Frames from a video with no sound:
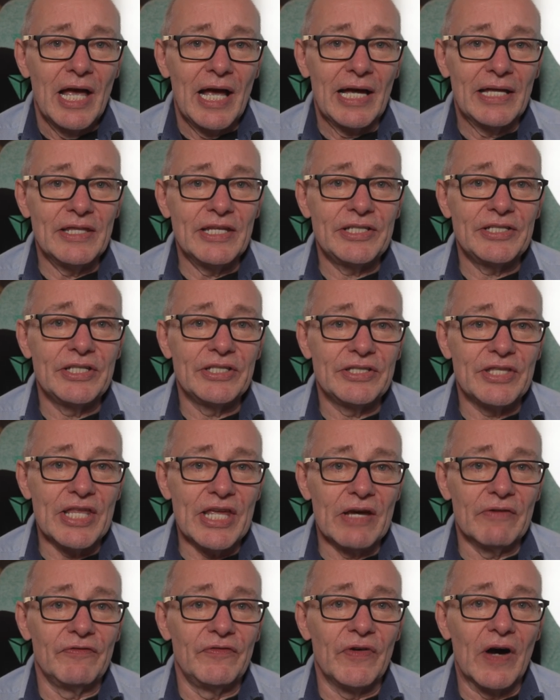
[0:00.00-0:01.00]
and this is
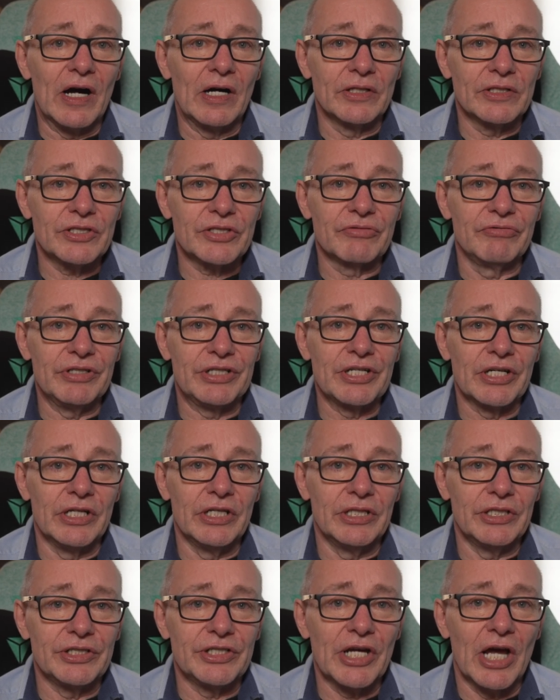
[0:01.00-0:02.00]
the advanced
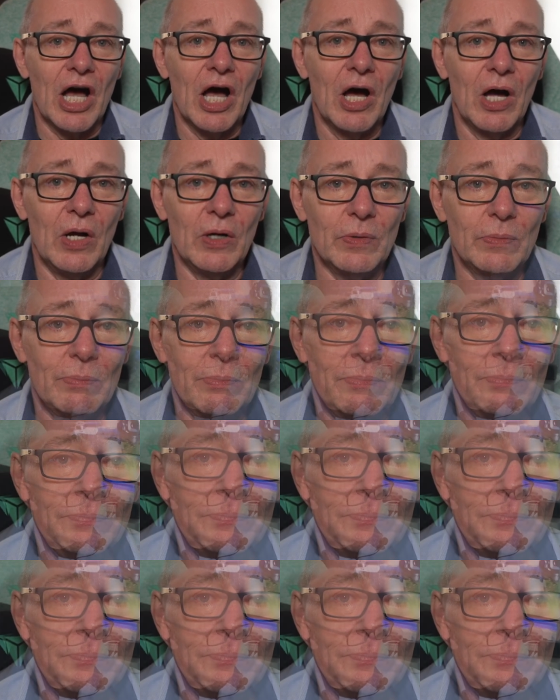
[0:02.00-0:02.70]
return to home.